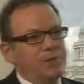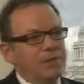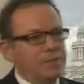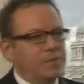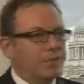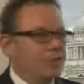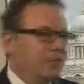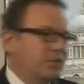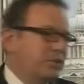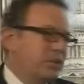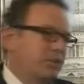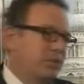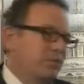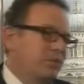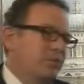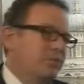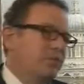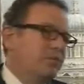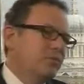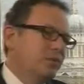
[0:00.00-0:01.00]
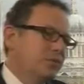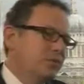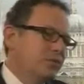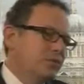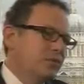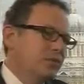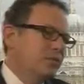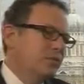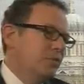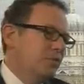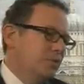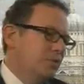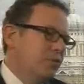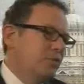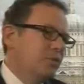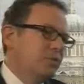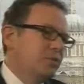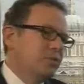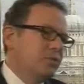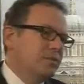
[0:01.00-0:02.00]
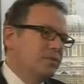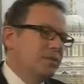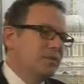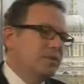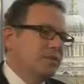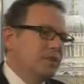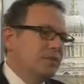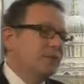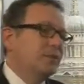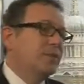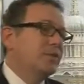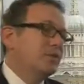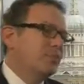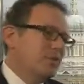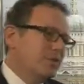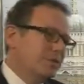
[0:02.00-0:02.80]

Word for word: and over time they will transfer some of the operational uh, aspect to